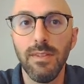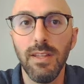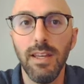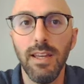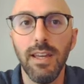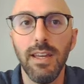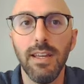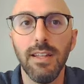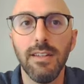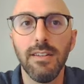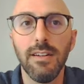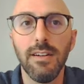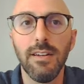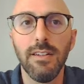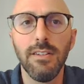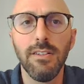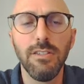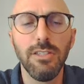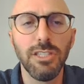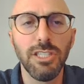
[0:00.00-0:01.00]
And
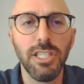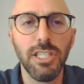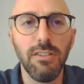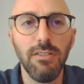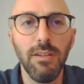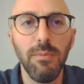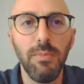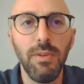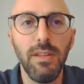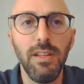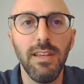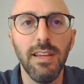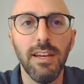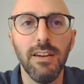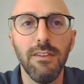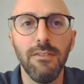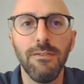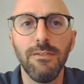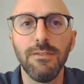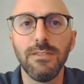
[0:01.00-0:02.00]
under Generate
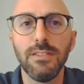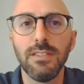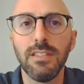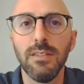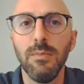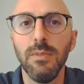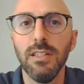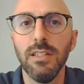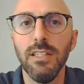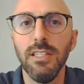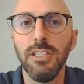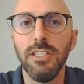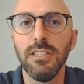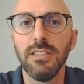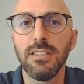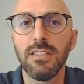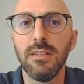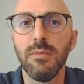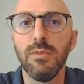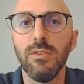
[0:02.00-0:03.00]
PDF, Simulation
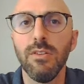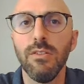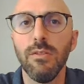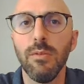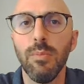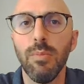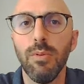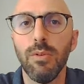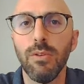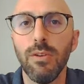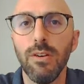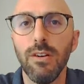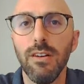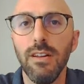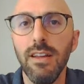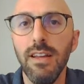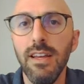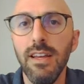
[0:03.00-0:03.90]
Summary Report,